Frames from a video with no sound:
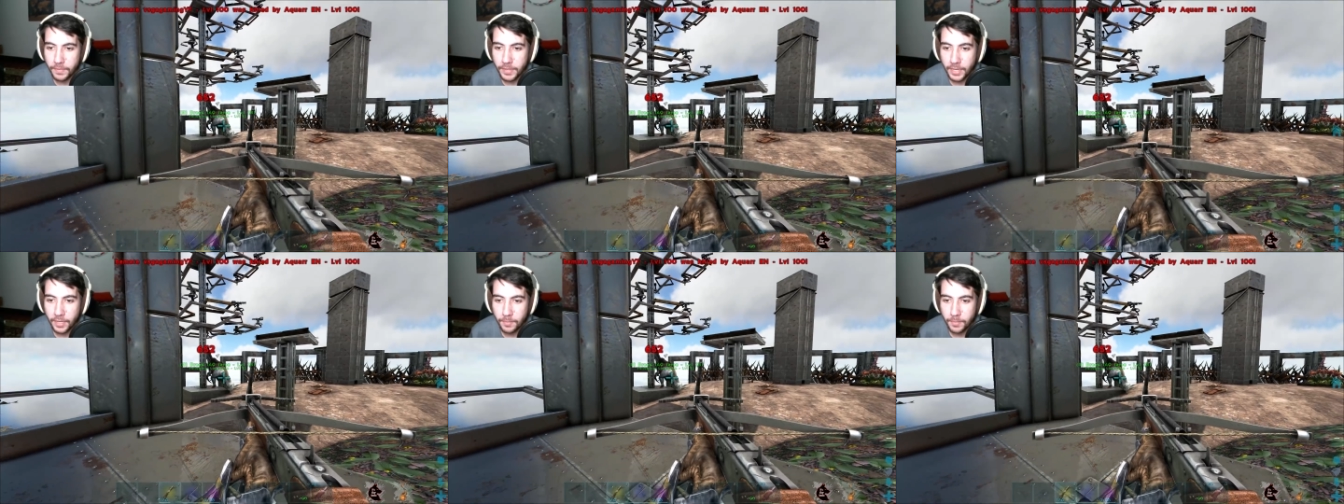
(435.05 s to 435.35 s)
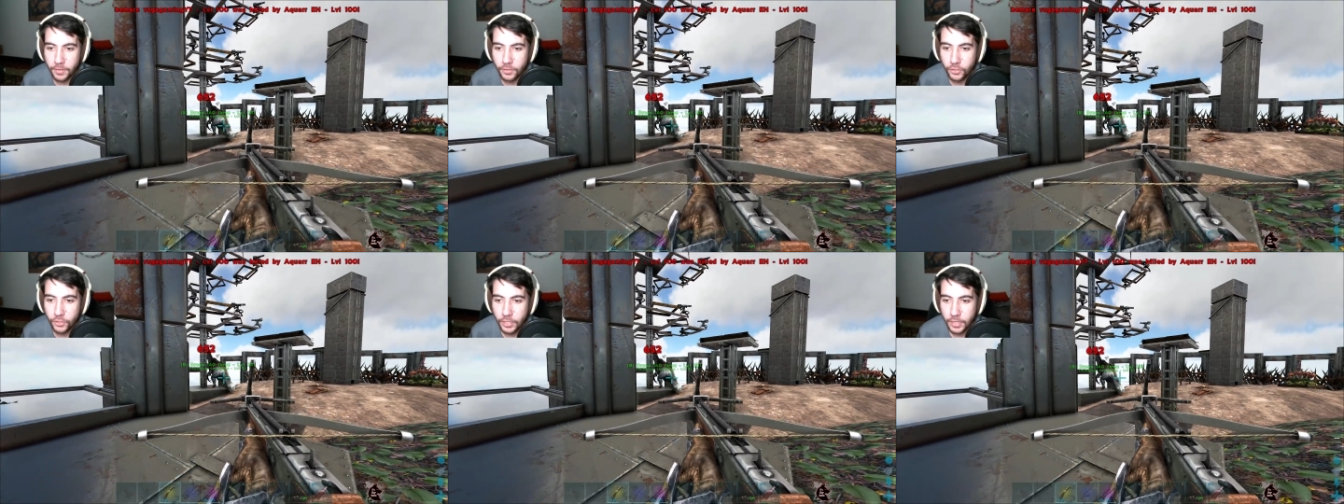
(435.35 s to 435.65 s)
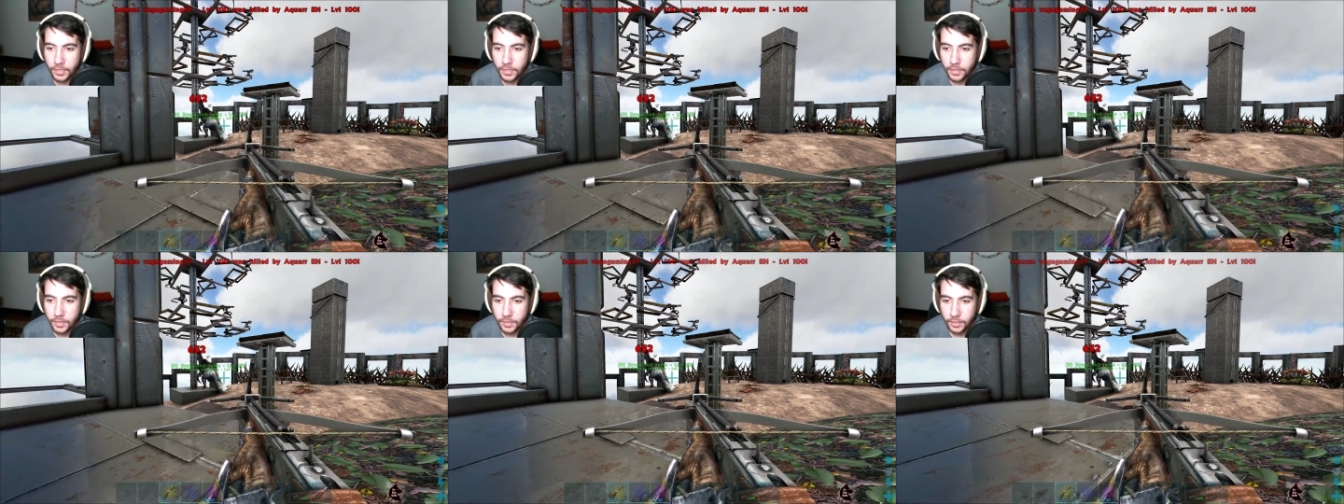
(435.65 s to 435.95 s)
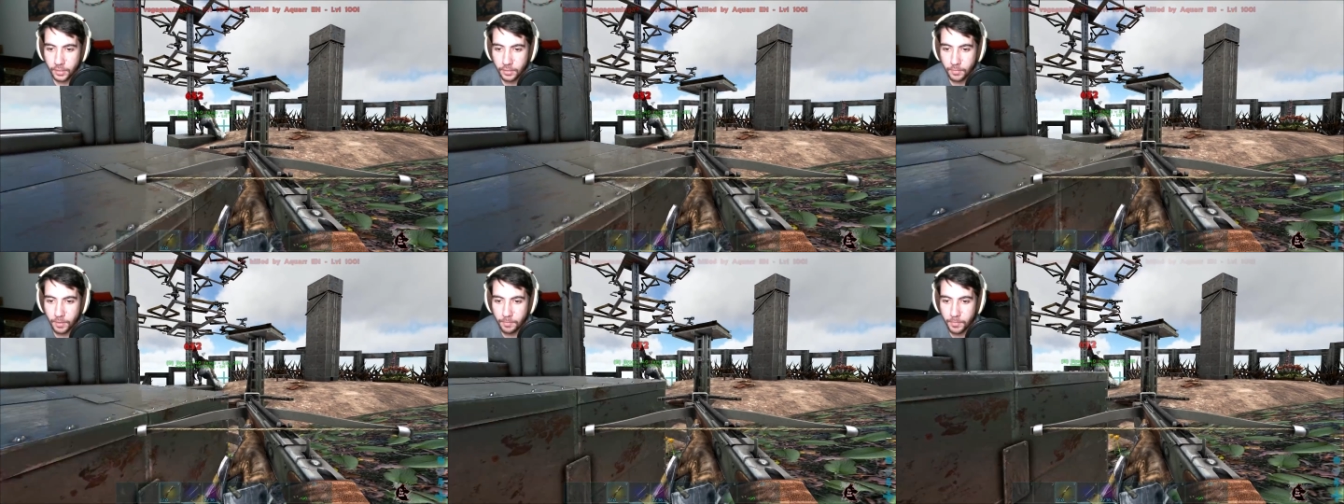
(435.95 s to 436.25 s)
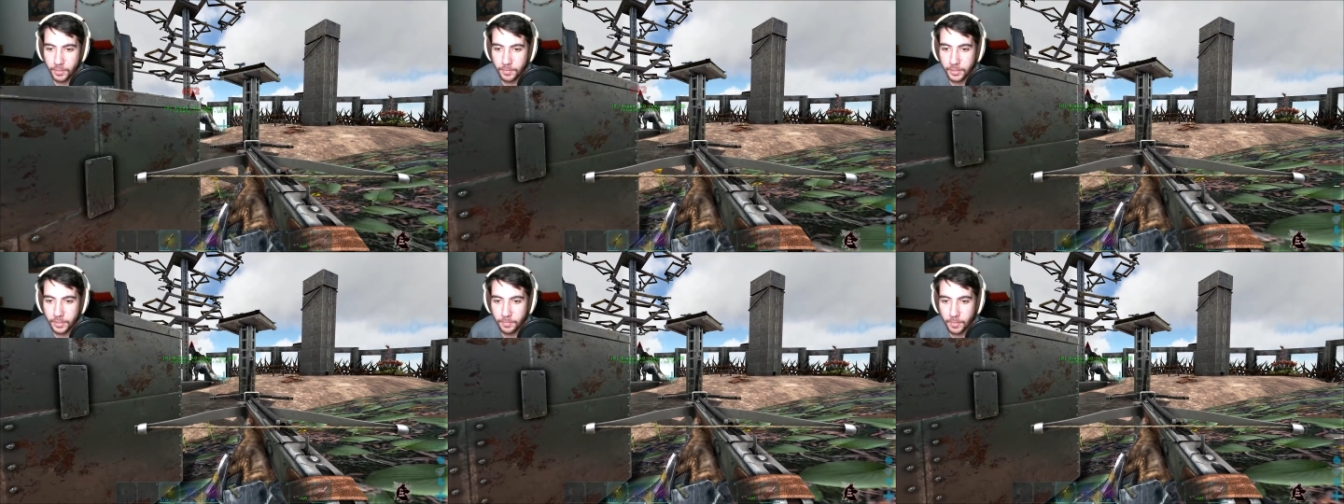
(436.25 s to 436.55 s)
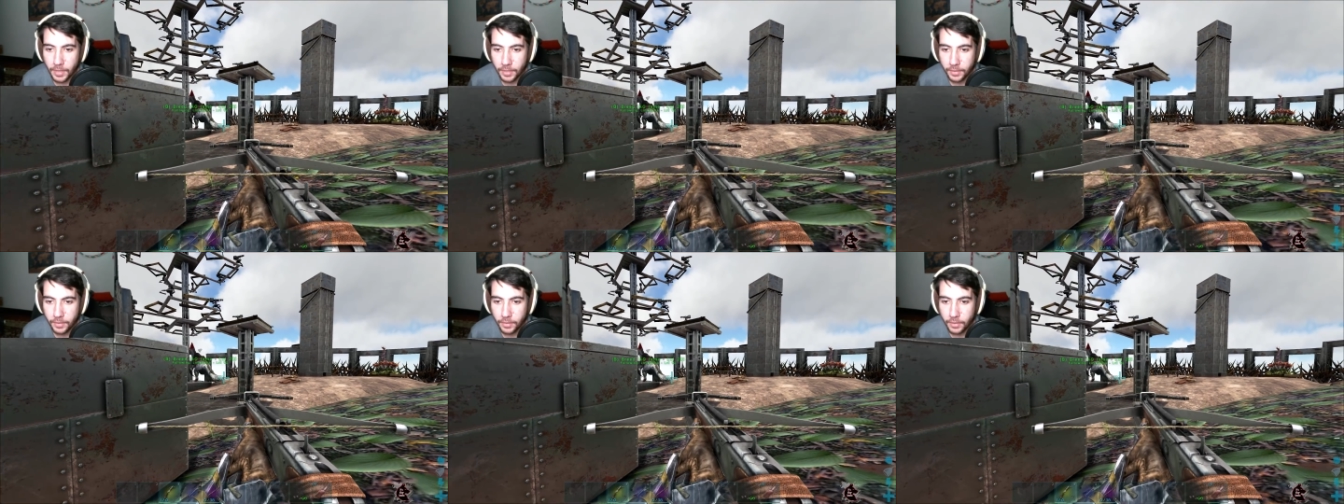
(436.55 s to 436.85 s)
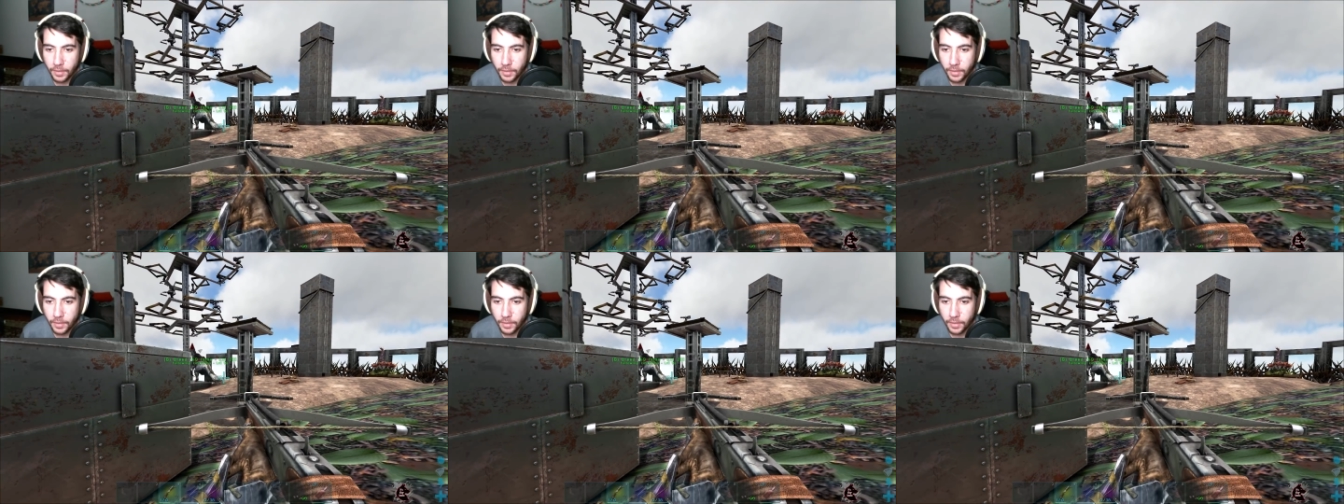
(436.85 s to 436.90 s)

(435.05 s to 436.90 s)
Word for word: damage. Come on, baby, get back here.